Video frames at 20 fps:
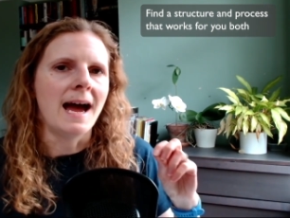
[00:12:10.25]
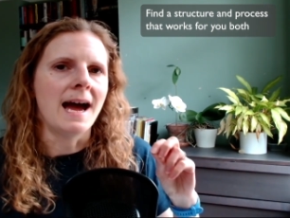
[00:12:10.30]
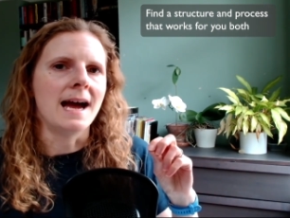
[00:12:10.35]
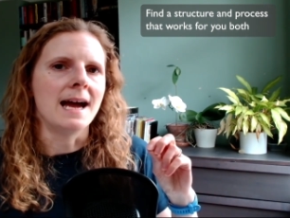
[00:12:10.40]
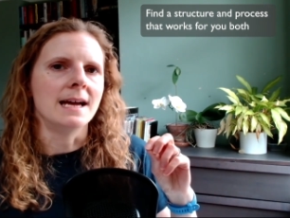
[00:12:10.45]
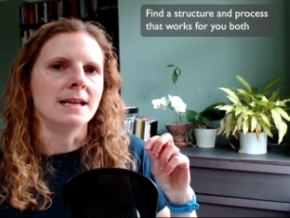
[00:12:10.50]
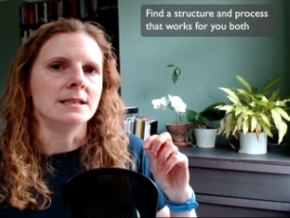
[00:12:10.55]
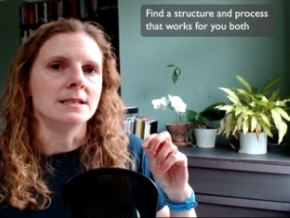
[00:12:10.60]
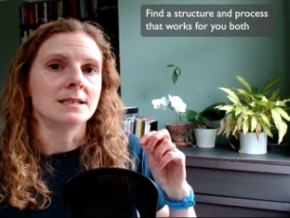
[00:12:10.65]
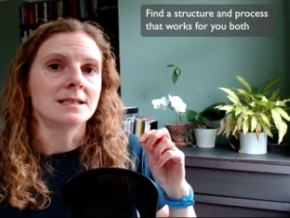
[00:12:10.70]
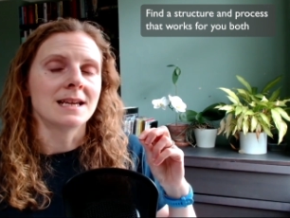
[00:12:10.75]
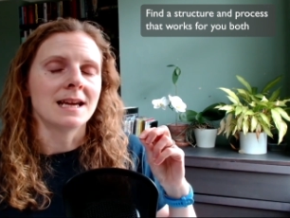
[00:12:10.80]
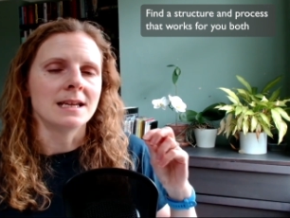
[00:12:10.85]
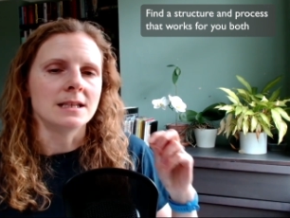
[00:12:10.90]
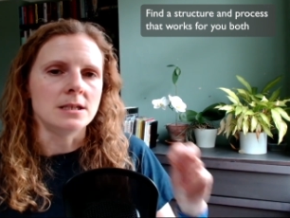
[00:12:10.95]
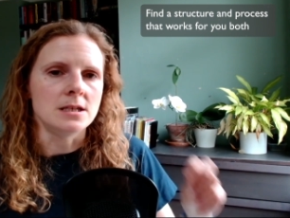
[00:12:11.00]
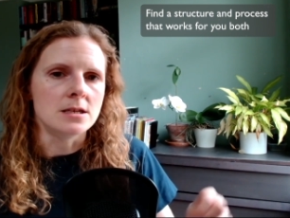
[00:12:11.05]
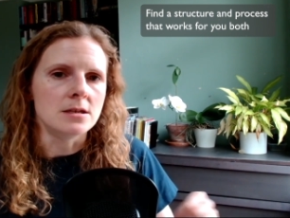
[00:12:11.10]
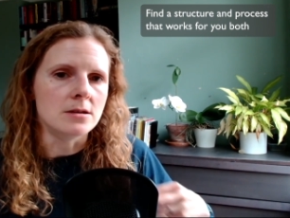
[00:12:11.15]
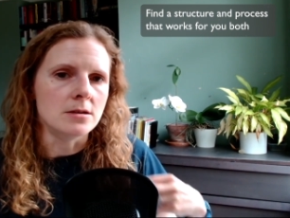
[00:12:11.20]
and
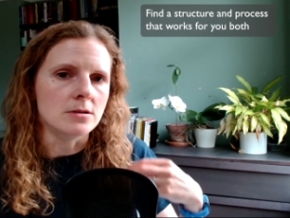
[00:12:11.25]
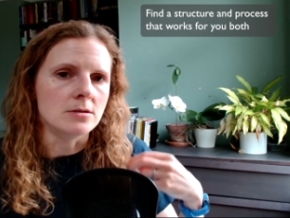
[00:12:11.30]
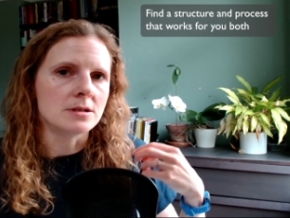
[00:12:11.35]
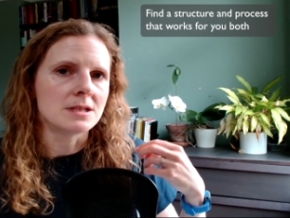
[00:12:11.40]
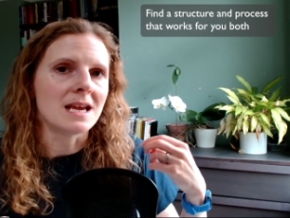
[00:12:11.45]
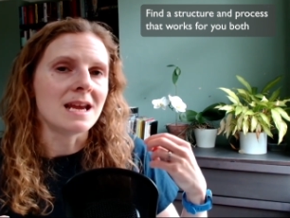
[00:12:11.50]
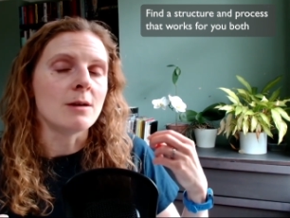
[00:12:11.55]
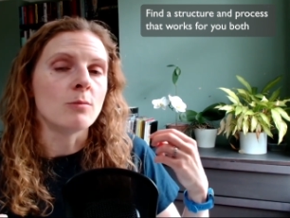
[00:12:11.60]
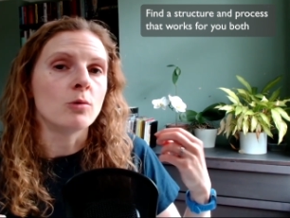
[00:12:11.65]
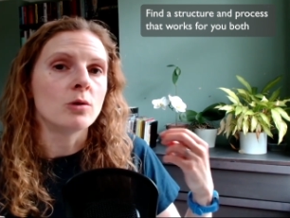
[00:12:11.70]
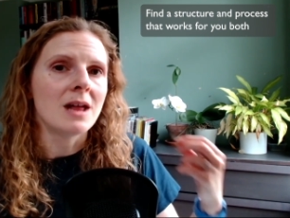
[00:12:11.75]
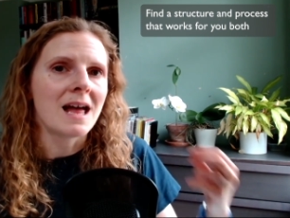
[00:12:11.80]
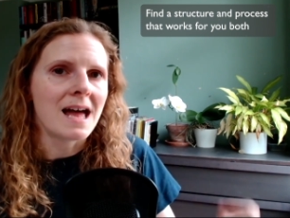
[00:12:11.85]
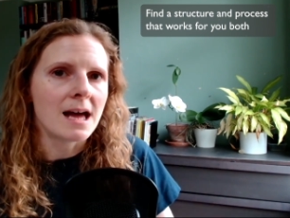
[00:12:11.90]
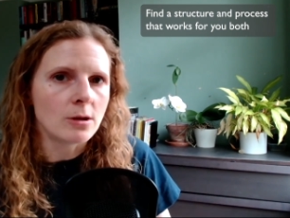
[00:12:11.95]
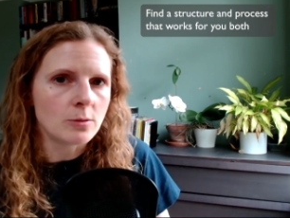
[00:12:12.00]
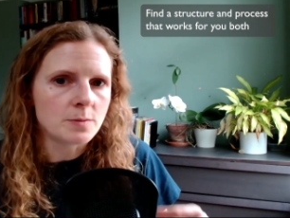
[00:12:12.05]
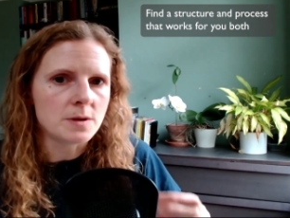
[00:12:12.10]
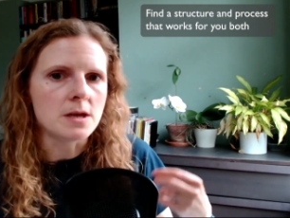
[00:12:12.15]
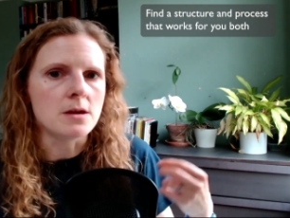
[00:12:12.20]
can use, it will
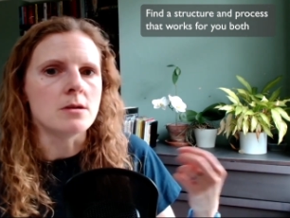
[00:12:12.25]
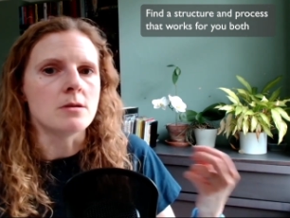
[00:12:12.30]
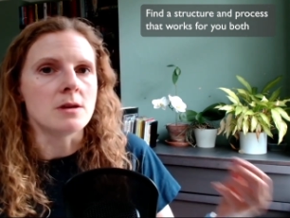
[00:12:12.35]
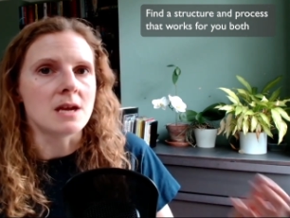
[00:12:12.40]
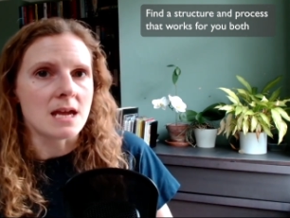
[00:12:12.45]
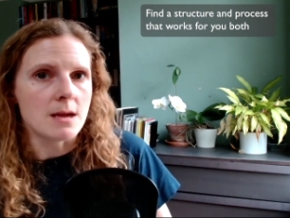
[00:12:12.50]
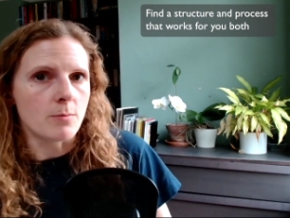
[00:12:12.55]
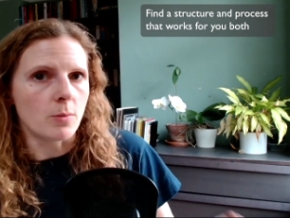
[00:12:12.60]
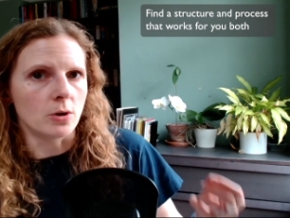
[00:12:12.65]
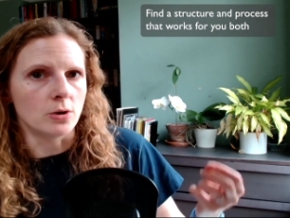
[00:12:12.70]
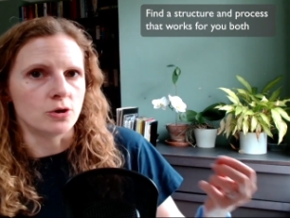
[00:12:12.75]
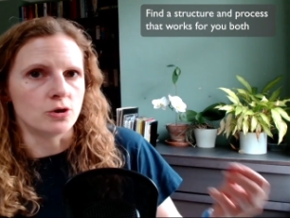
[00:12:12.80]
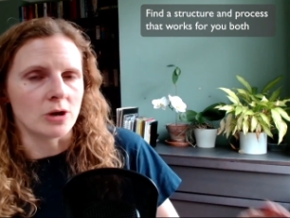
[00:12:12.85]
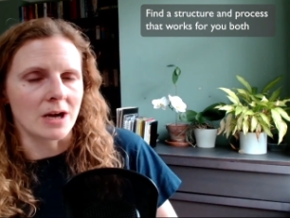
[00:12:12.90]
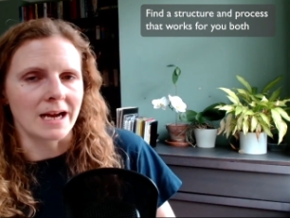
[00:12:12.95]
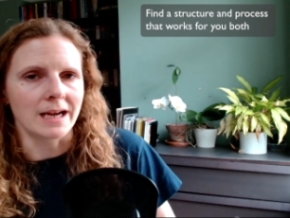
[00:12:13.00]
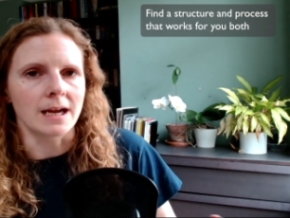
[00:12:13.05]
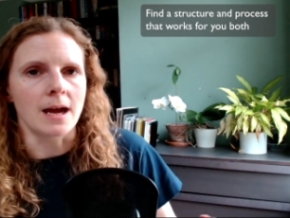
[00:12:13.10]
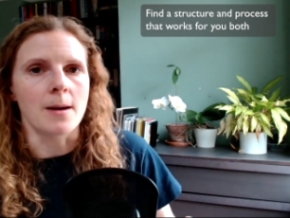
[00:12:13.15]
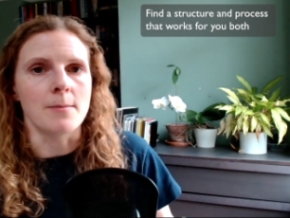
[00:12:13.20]
help you keep on
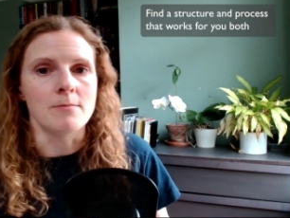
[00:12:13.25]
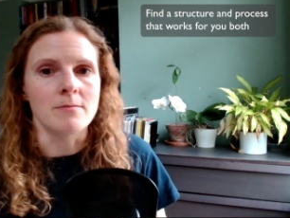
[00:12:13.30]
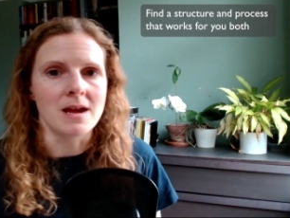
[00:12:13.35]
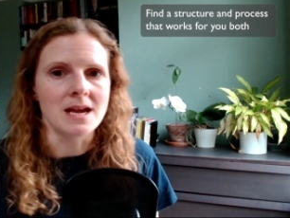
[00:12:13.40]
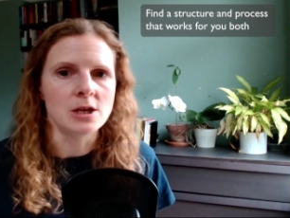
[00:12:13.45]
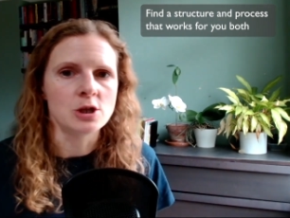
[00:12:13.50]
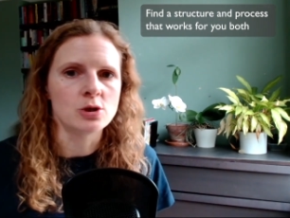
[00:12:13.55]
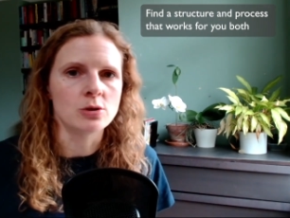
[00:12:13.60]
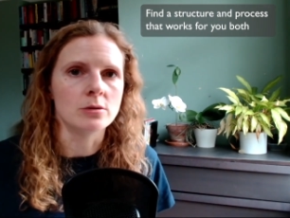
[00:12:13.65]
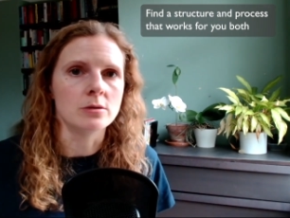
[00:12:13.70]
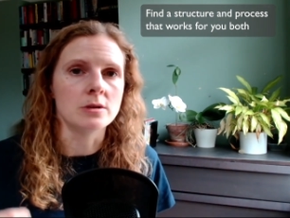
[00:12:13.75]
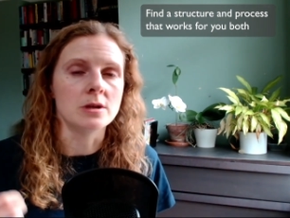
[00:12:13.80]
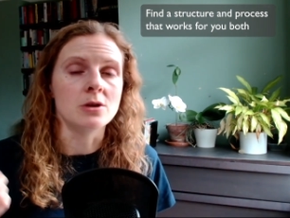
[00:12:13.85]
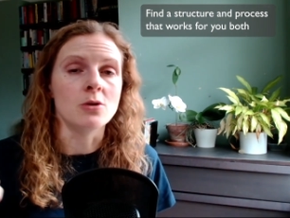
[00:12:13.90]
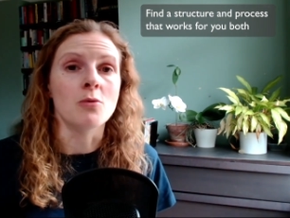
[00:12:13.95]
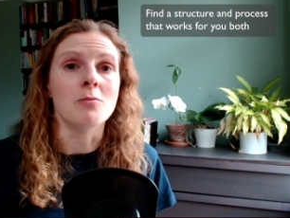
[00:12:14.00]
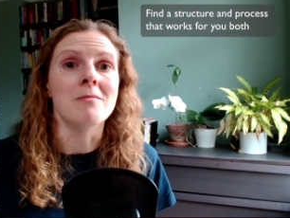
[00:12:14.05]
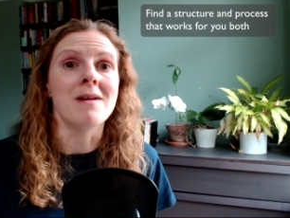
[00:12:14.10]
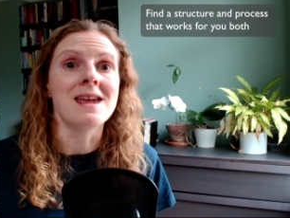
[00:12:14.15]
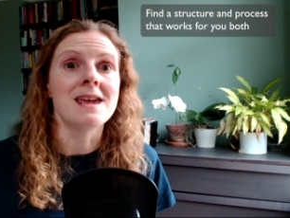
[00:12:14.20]
track and make sure that
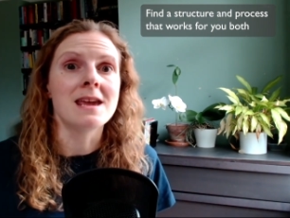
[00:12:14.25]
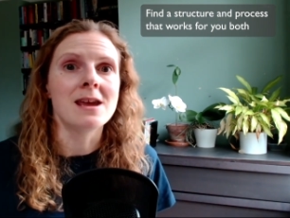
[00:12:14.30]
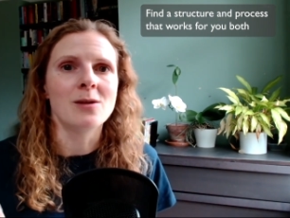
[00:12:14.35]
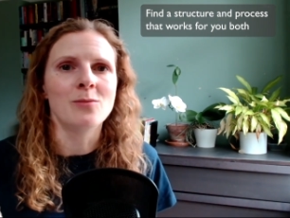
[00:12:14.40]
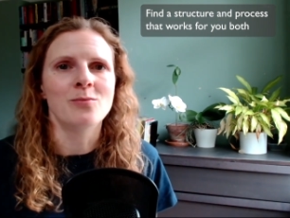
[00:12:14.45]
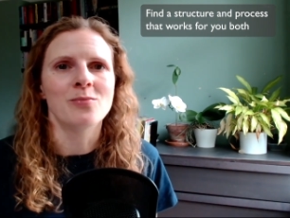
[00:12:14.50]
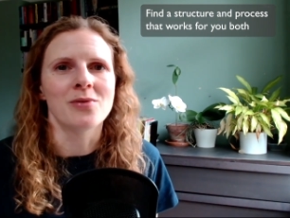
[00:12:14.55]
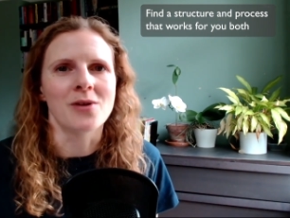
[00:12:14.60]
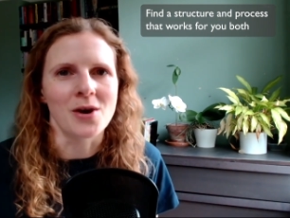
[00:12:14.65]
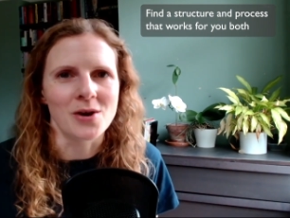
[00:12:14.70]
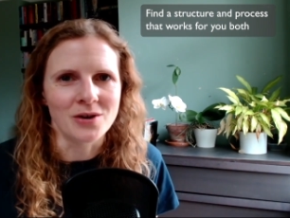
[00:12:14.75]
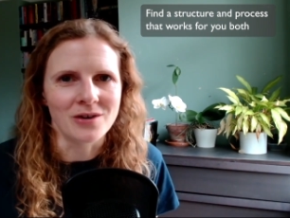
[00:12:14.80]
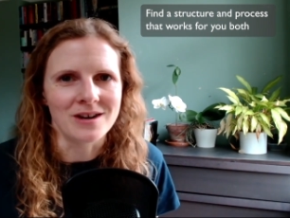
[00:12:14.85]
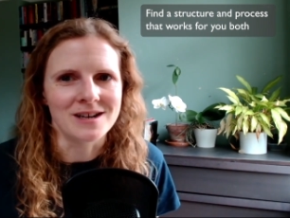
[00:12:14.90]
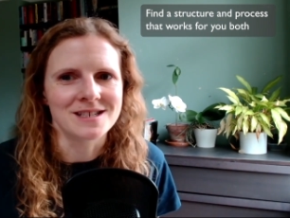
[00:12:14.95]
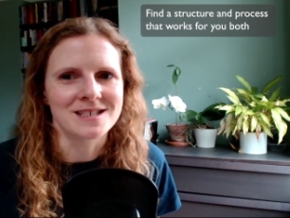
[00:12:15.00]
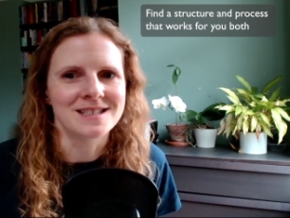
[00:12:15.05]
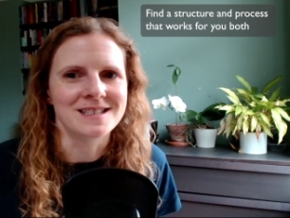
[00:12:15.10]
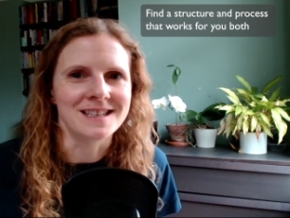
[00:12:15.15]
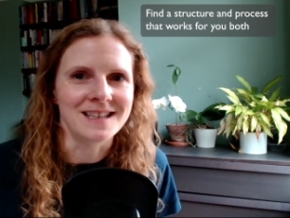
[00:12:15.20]
you're making
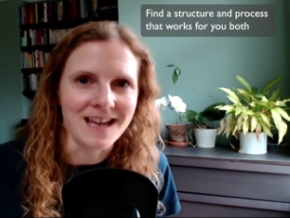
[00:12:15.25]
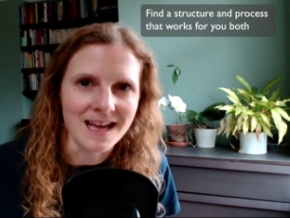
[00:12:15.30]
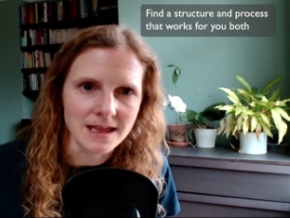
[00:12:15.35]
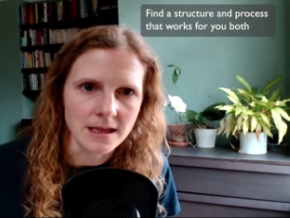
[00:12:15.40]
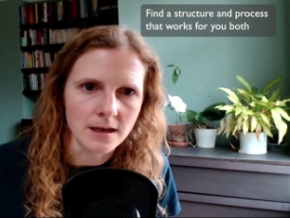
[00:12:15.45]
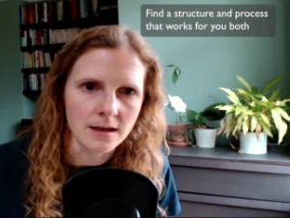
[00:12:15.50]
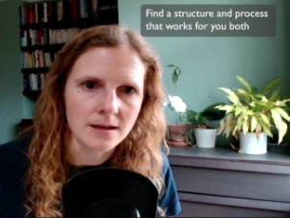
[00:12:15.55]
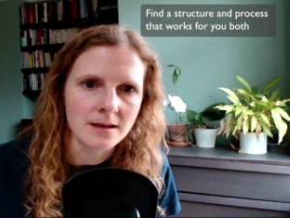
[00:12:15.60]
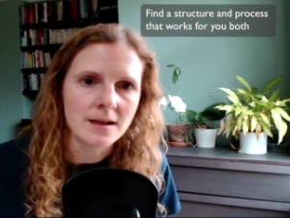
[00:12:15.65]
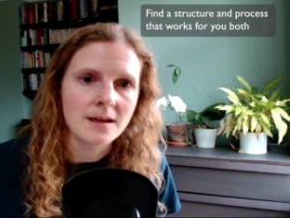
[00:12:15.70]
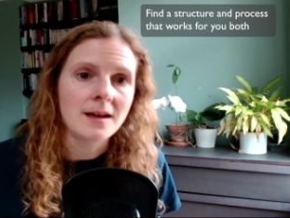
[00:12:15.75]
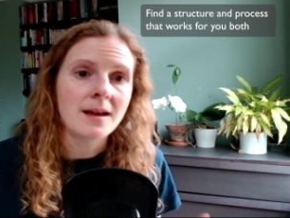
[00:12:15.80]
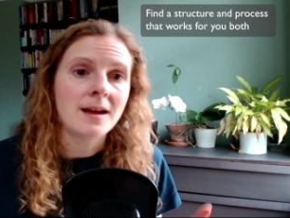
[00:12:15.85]
progress together.